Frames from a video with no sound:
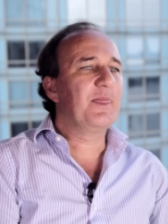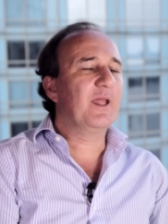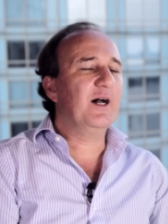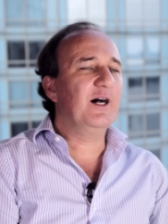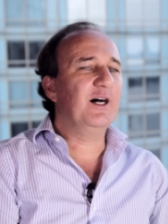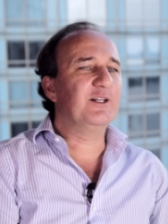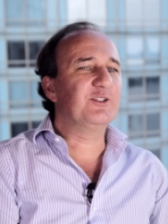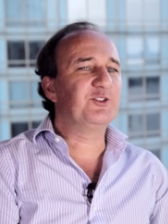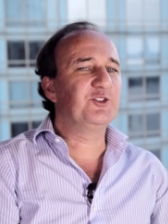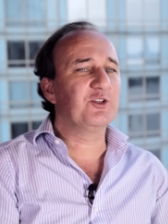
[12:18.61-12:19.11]

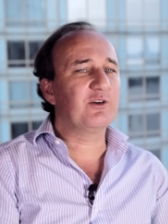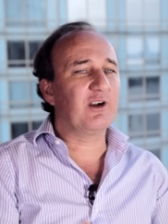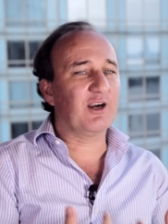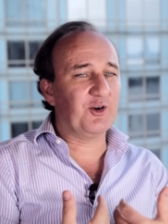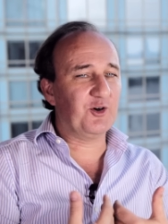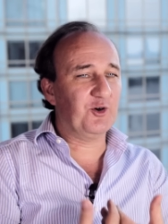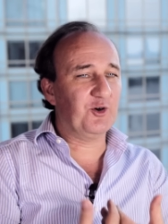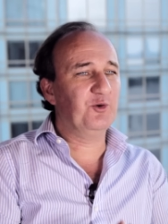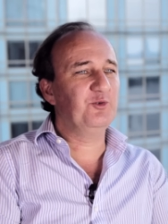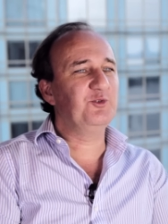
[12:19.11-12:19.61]
Uh, took
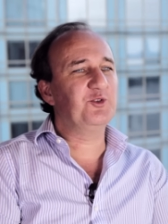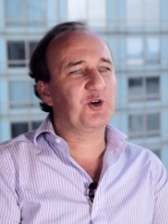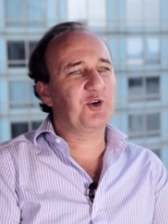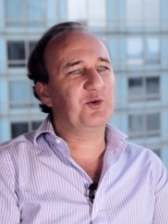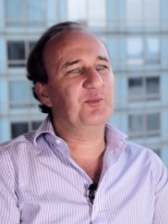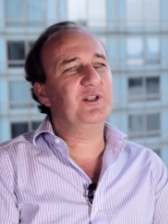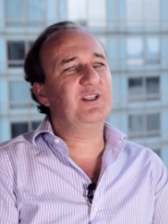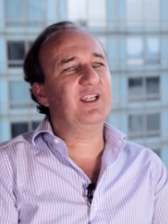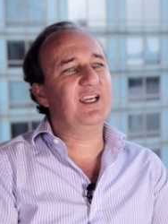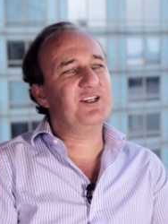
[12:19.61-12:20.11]
our own
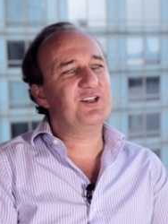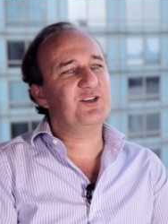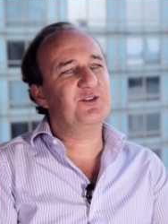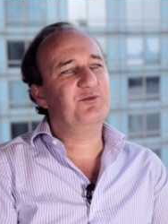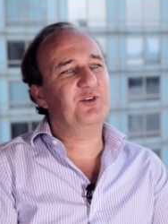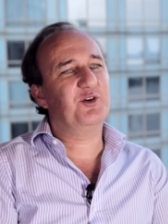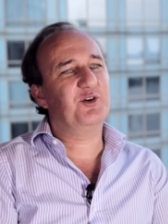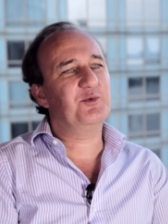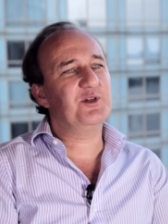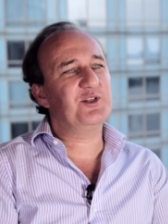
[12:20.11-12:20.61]
documentation,
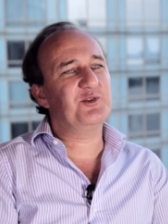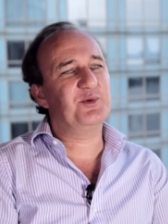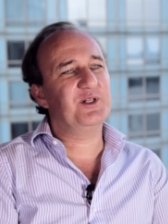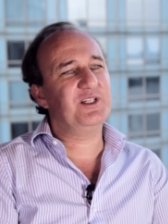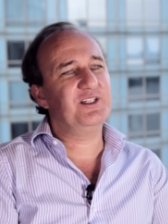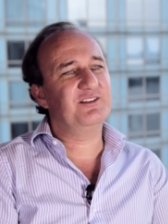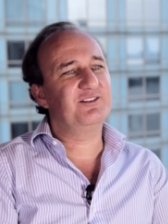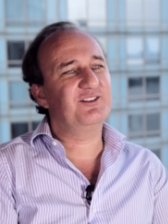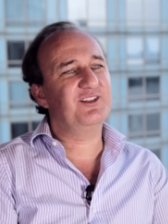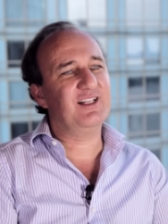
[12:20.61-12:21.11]
for which we
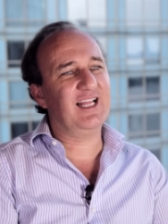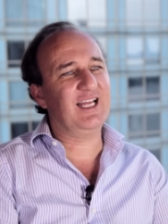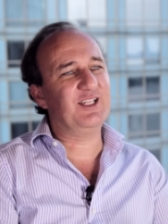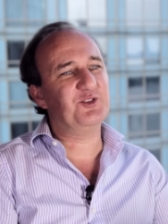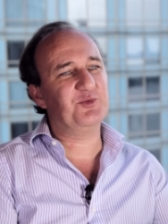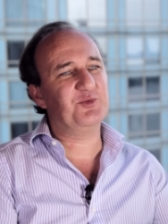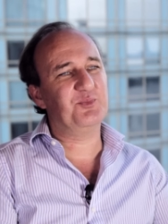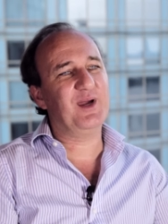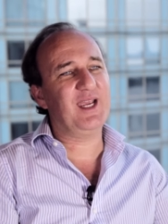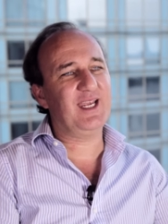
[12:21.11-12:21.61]
still had
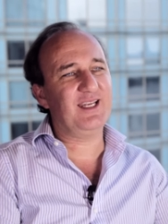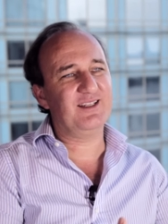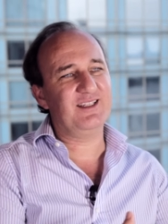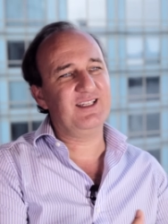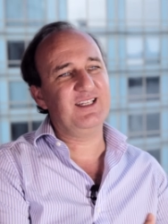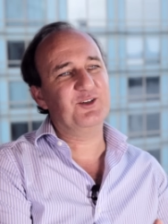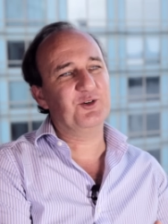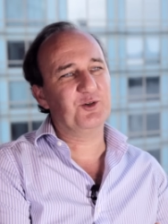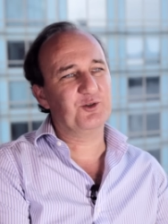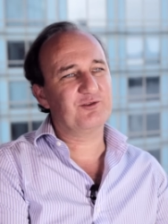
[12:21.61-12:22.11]
to pay
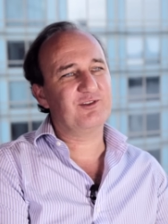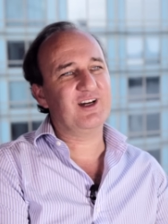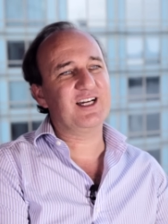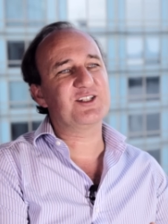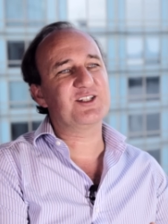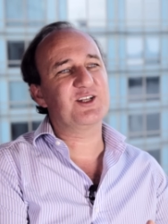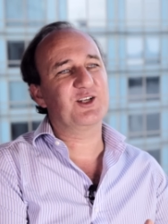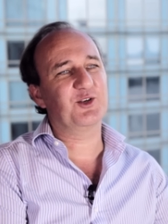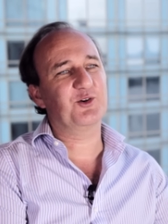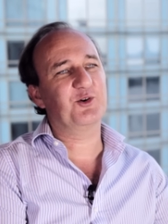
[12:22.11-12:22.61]
the
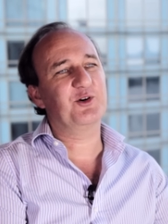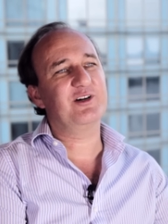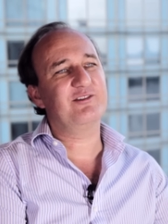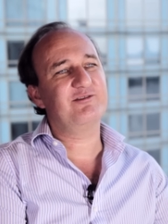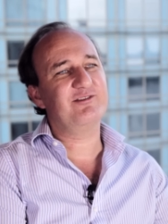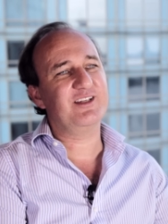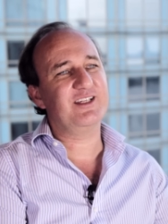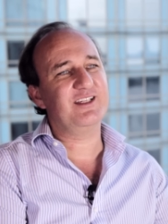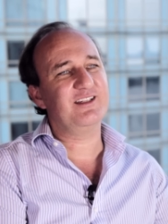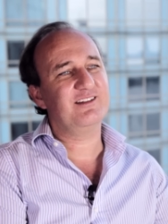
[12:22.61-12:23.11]
old-fashioned lawyer
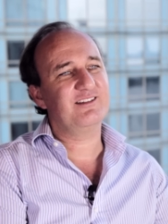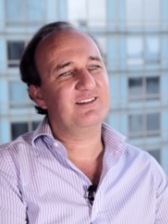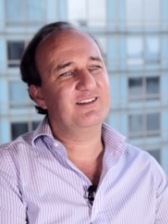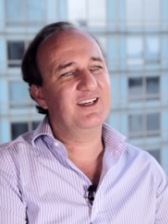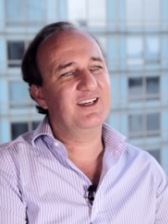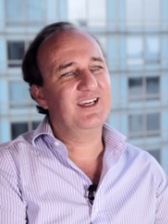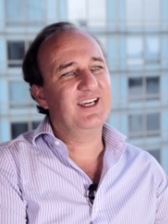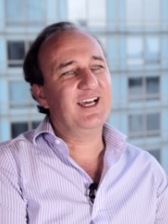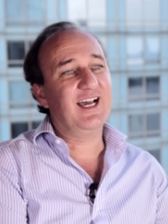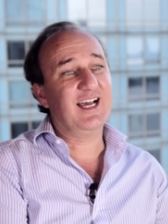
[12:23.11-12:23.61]
fees
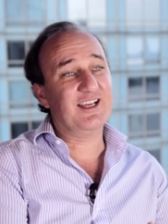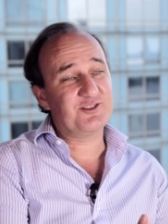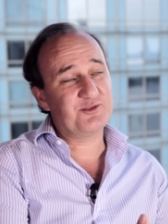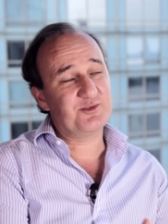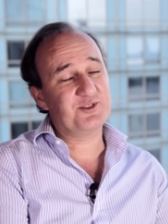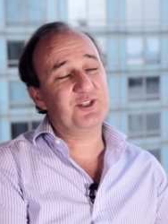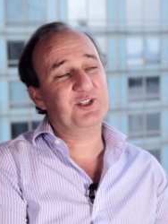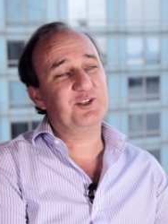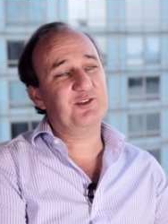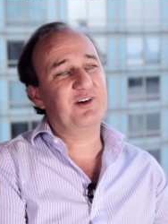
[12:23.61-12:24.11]
as a
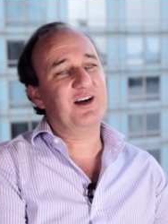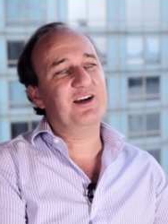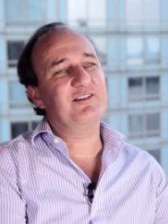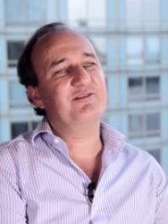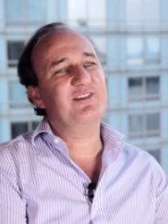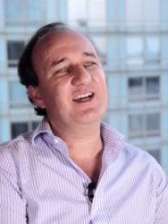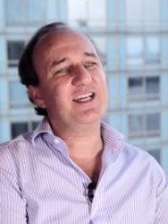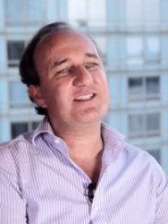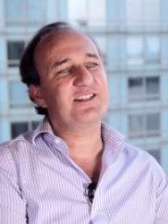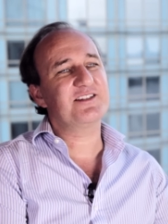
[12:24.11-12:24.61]
result of our
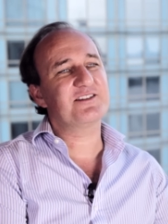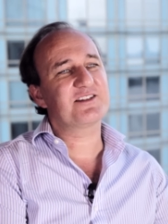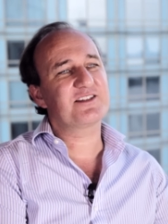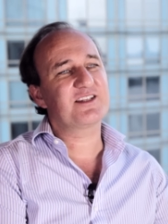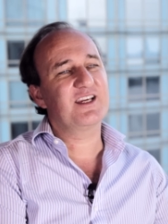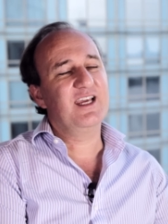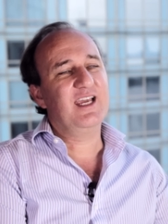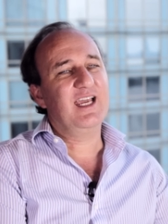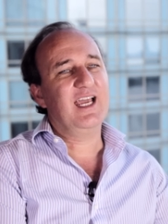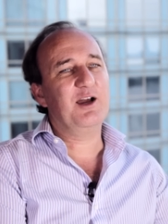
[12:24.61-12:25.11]
investors,